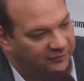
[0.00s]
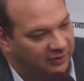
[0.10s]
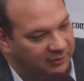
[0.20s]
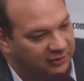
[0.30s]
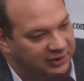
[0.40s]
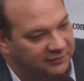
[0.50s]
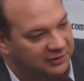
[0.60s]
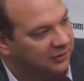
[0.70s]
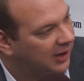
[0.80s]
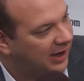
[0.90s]
from
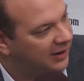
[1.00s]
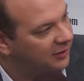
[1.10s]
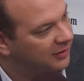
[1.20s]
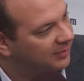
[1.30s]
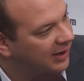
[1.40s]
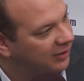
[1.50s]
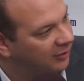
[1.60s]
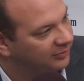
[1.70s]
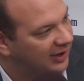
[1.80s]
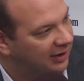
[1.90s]
Cleveland, Ohio, and my
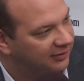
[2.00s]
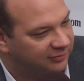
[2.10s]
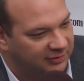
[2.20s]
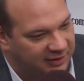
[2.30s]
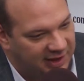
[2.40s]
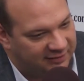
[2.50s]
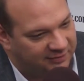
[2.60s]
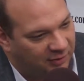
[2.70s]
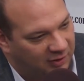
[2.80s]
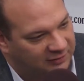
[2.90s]
hometown has really had
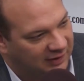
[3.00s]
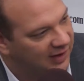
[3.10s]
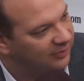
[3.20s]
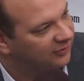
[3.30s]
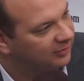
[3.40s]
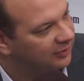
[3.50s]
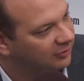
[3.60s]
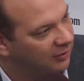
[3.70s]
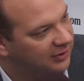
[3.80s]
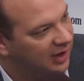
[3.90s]
some hard times. And
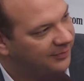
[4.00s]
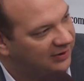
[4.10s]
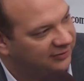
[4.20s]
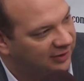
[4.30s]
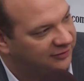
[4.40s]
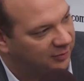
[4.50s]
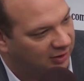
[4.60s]
growing up, I saw some